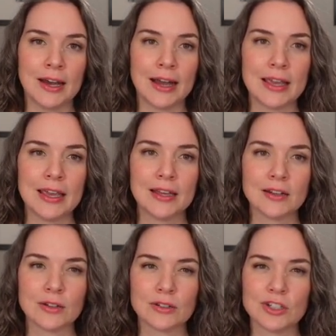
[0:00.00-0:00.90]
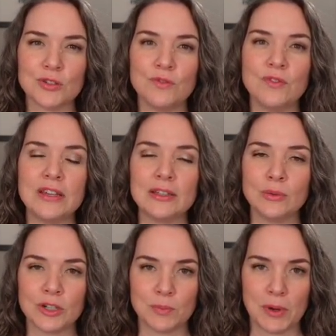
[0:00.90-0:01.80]
I can't just feel
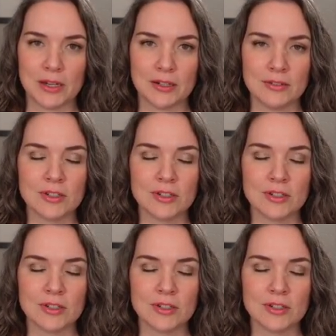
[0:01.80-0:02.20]
which button,